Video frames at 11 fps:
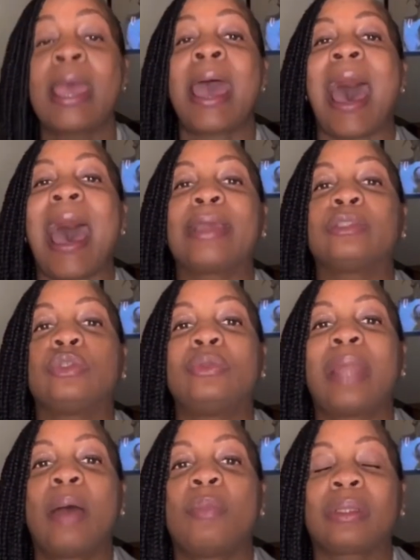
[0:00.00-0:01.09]
I do
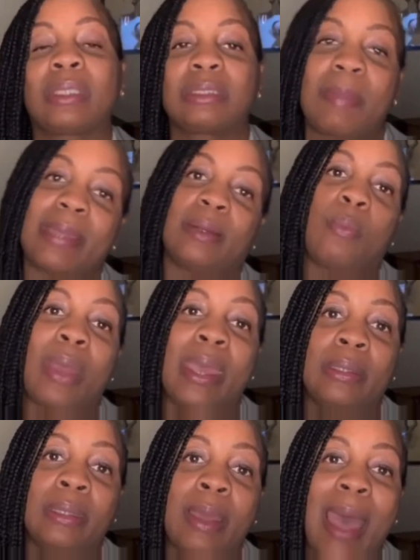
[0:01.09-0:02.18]
not want this man to
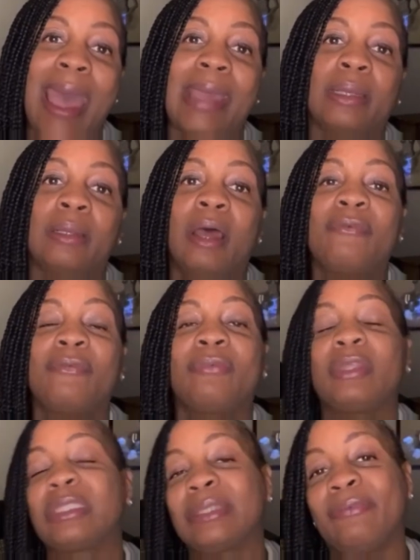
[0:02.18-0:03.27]
win. I had enough of
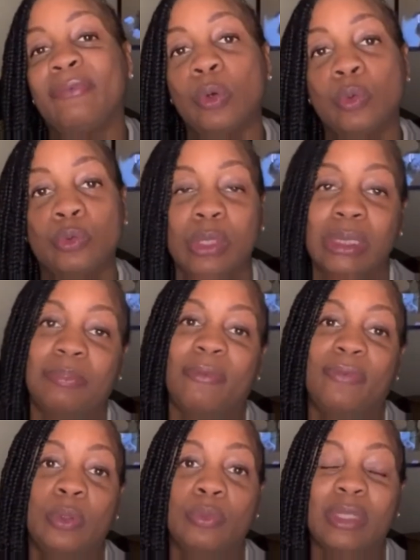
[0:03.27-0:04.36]
this fool, this
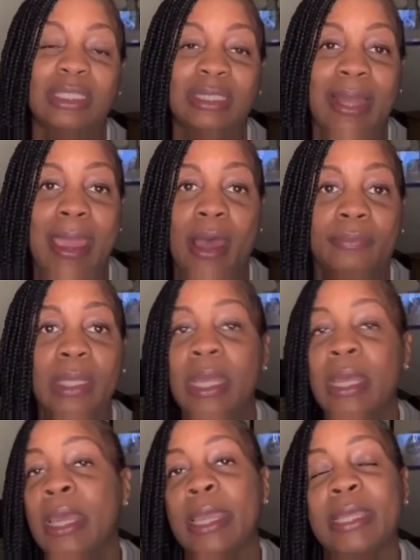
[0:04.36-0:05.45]
buffoon, this clown.
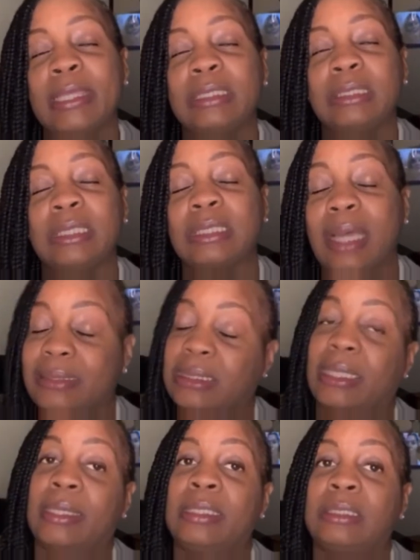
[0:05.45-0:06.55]
He's
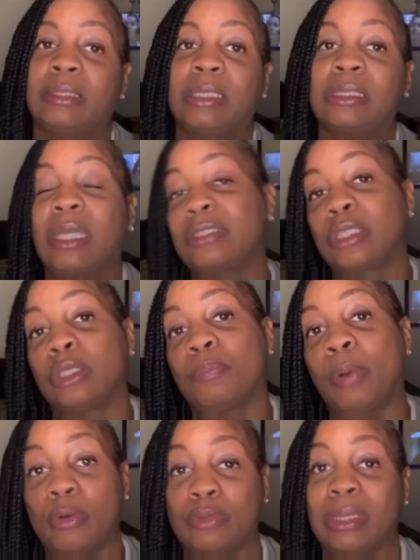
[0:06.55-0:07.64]
disgusting. He's a disgusting
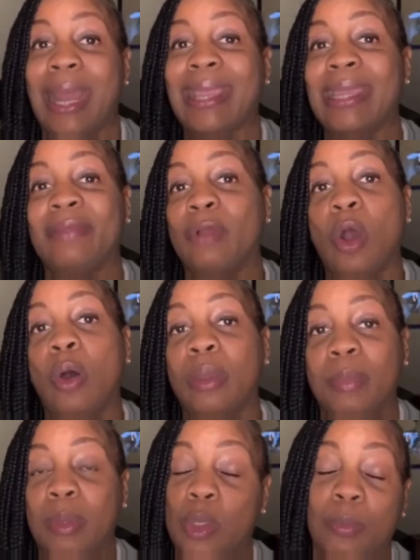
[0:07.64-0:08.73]
person. I can't even call him
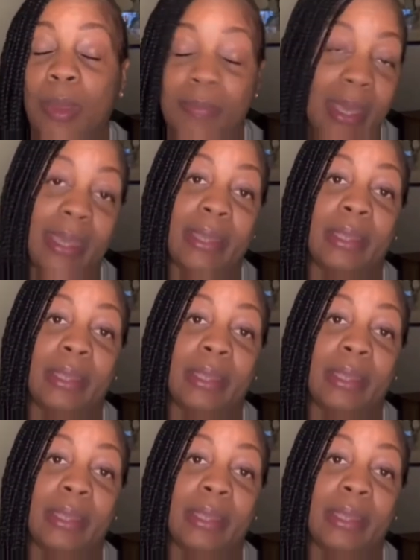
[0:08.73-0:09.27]
a human being.